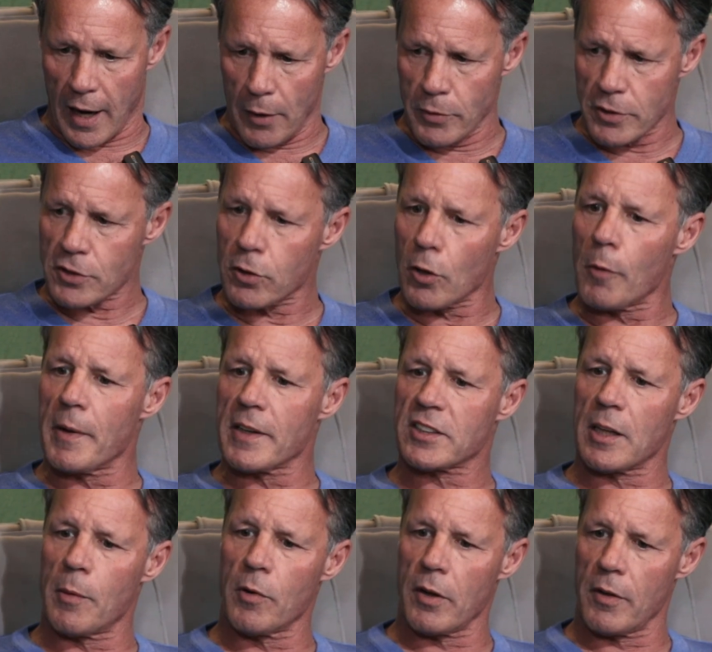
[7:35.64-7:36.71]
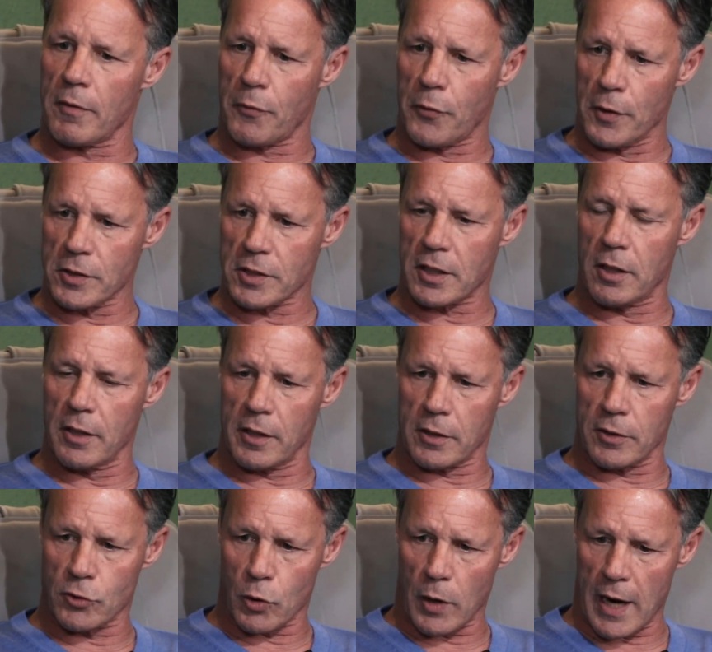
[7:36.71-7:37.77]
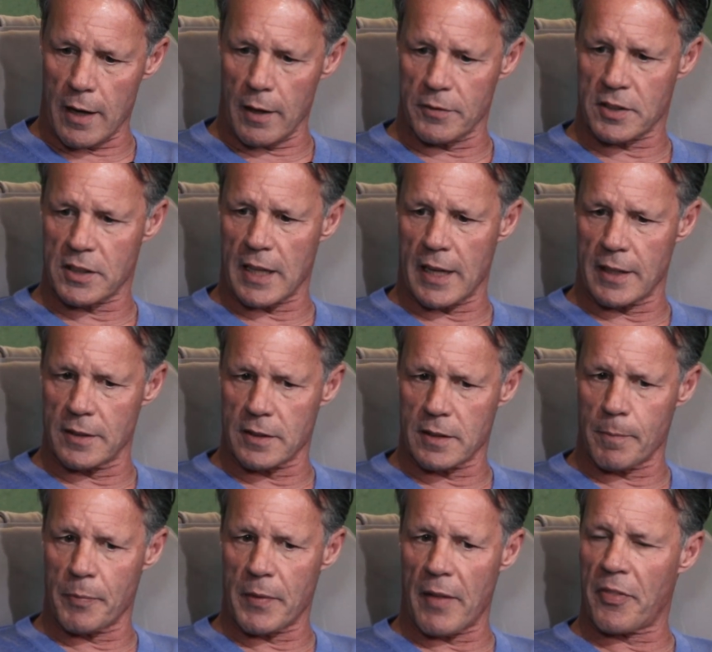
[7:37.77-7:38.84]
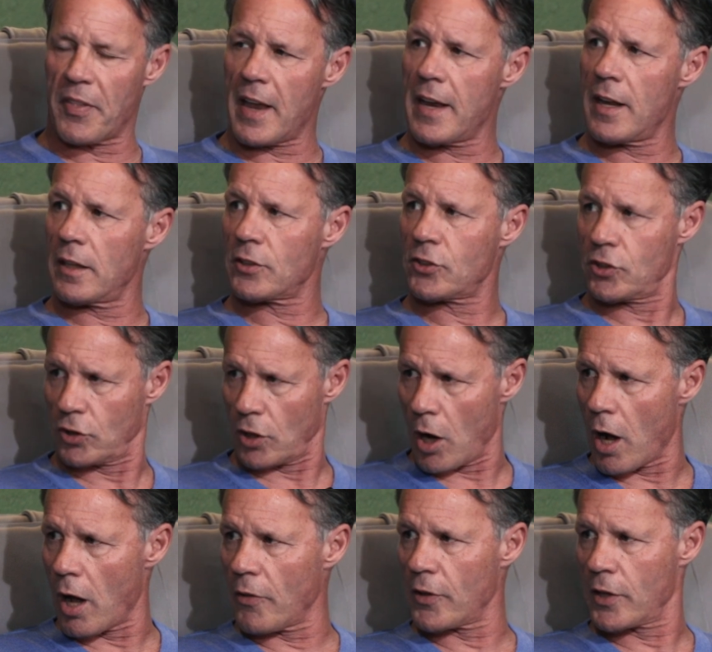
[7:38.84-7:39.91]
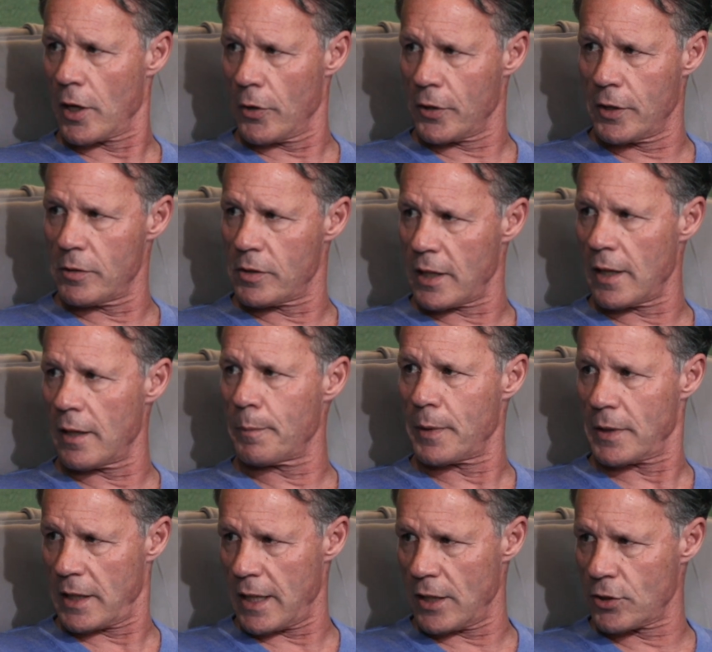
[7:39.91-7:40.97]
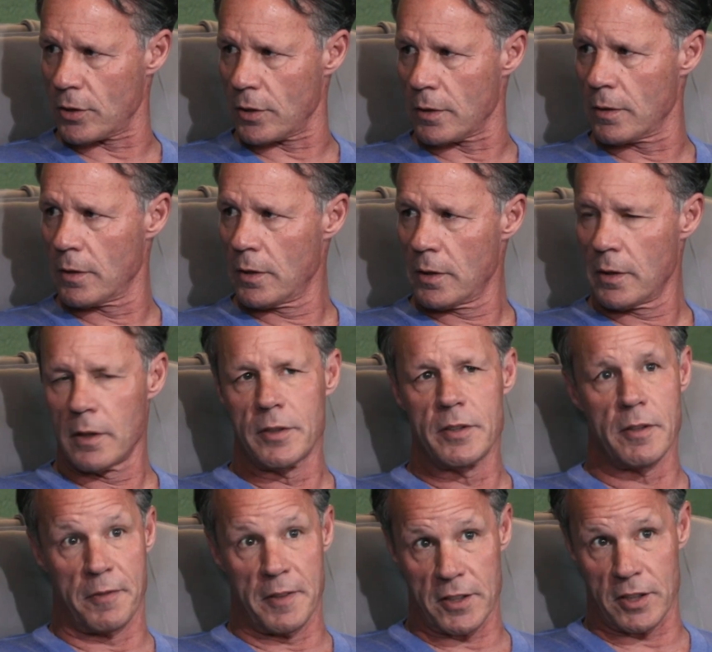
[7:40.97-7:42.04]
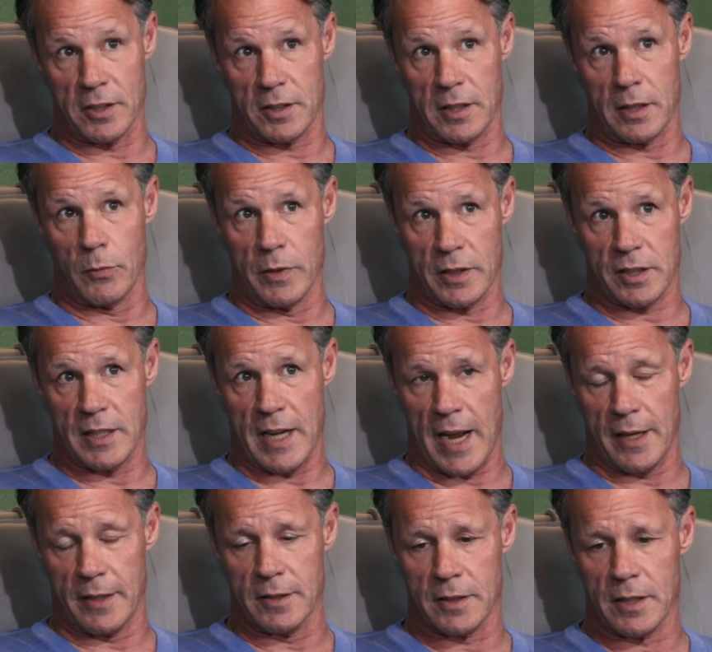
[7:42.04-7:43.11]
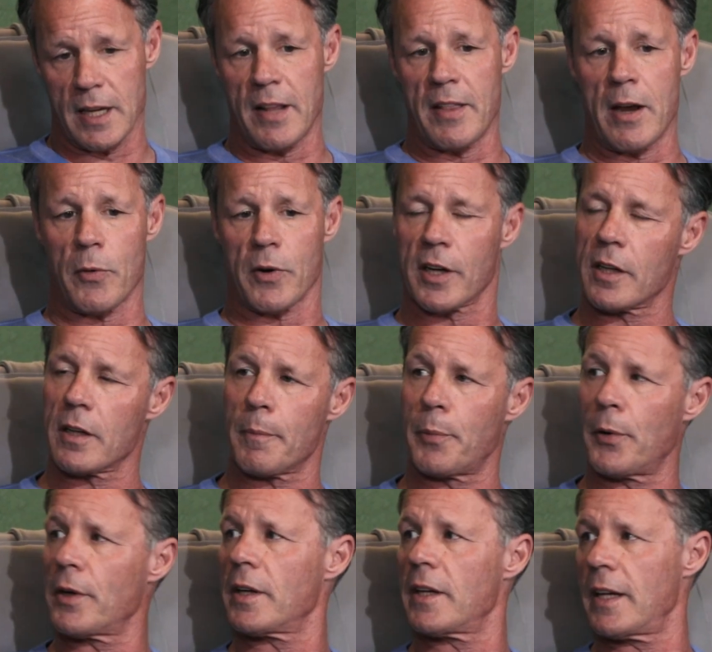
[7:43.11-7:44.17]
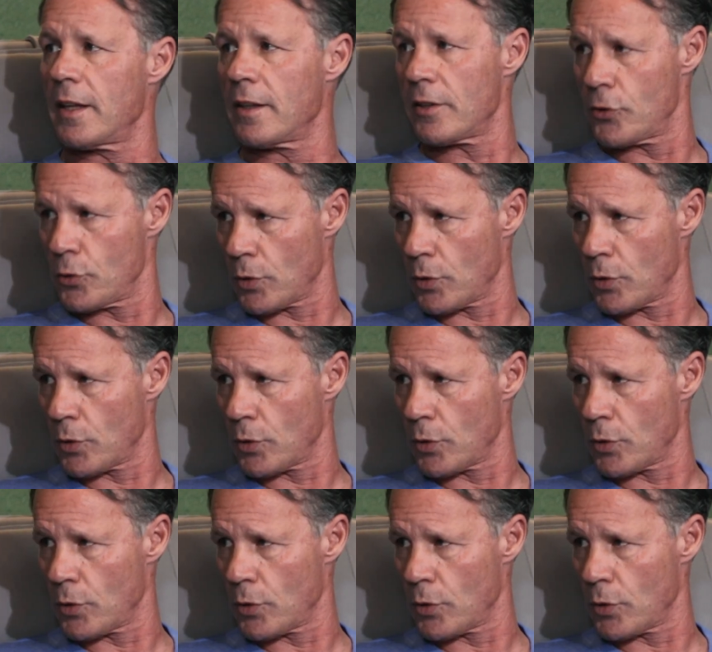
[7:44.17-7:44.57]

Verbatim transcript: I was told by someone on the first clinical trial of statins that they saw the CoQ10 potential deficiency with statins, and they were going to put it in